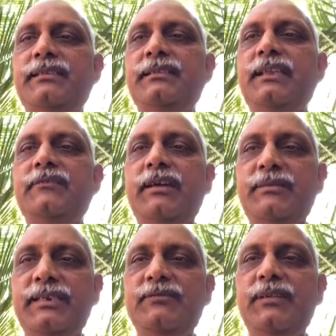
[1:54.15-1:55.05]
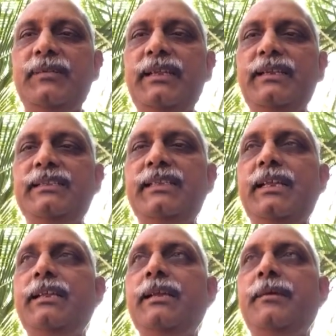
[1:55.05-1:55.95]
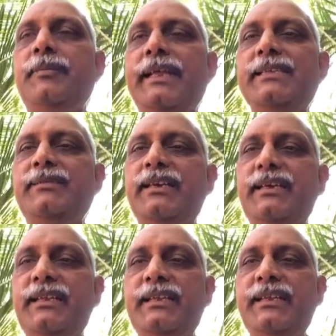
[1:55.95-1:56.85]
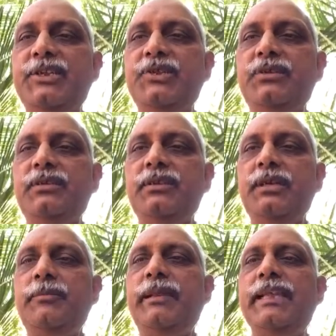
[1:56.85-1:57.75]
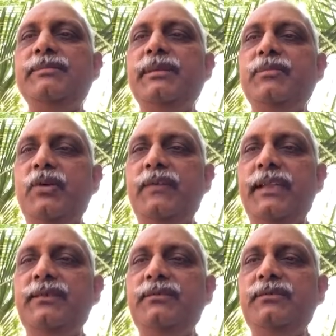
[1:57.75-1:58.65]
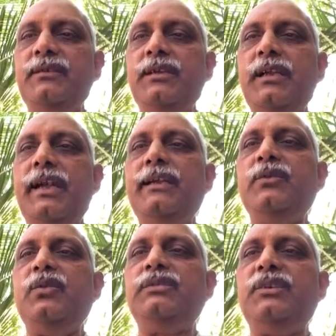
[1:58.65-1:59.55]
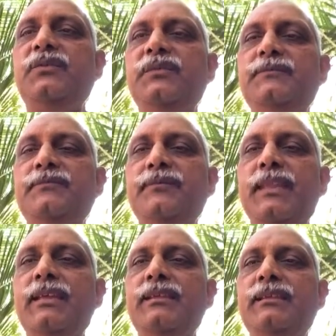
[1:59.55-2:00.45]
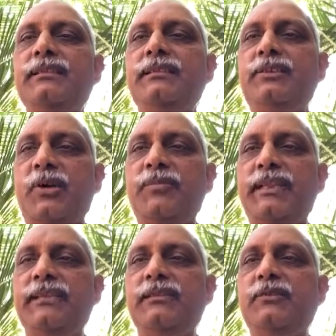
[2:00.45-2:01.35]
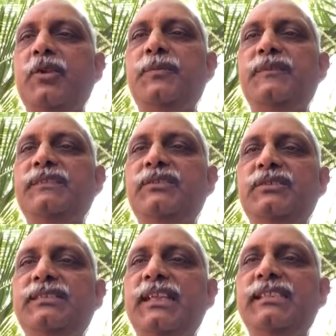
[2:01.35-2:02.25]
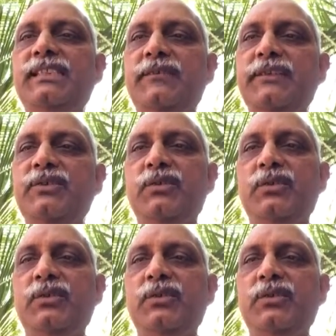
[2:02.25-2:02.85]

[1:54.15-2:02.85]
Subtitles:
The requirements will be, let's say, price by earning ratio, price by book value and growth of the top line, growth of the sales revenue